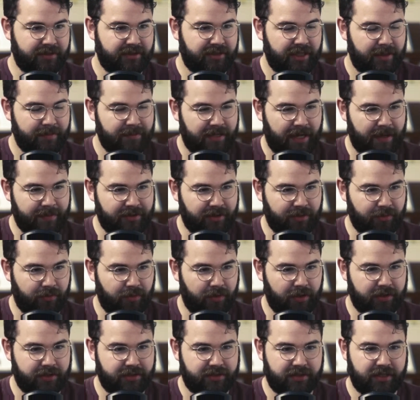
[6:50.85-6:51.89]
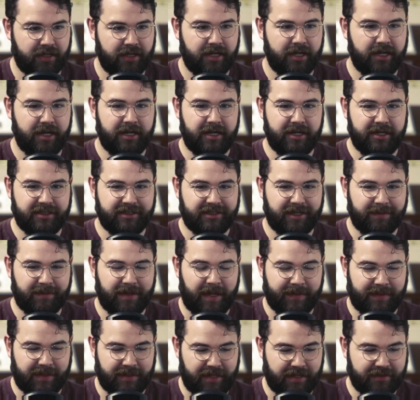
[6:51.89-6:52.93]
Sometimes it works,
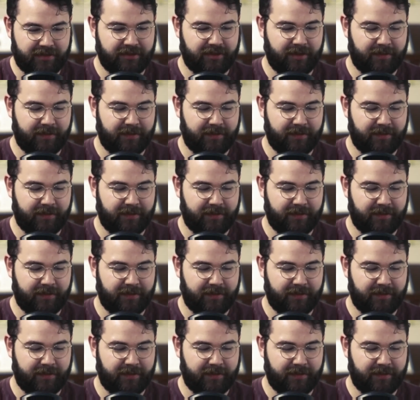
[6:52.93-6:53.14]
sometimes it doesn't,